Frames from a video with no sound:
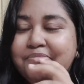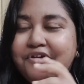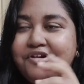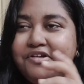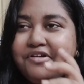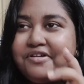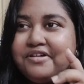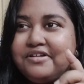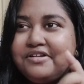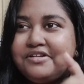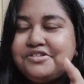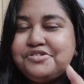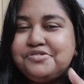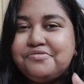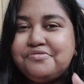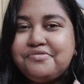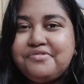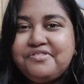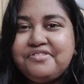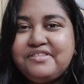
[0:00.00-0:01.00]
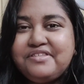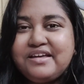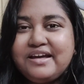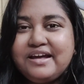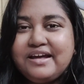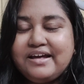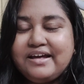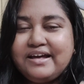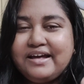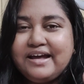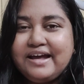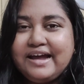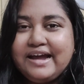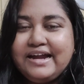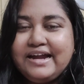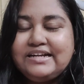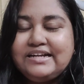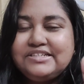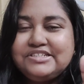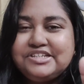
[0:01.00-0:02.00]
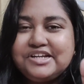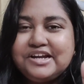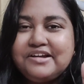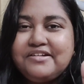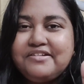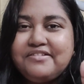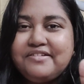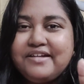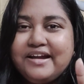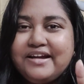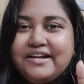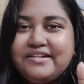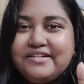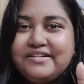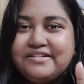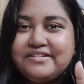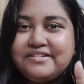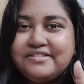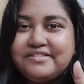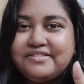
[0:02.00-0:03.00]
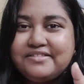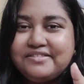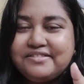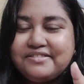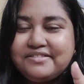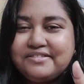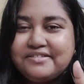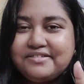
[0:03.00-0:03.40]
I'm not gonna choose the 8 Chant writers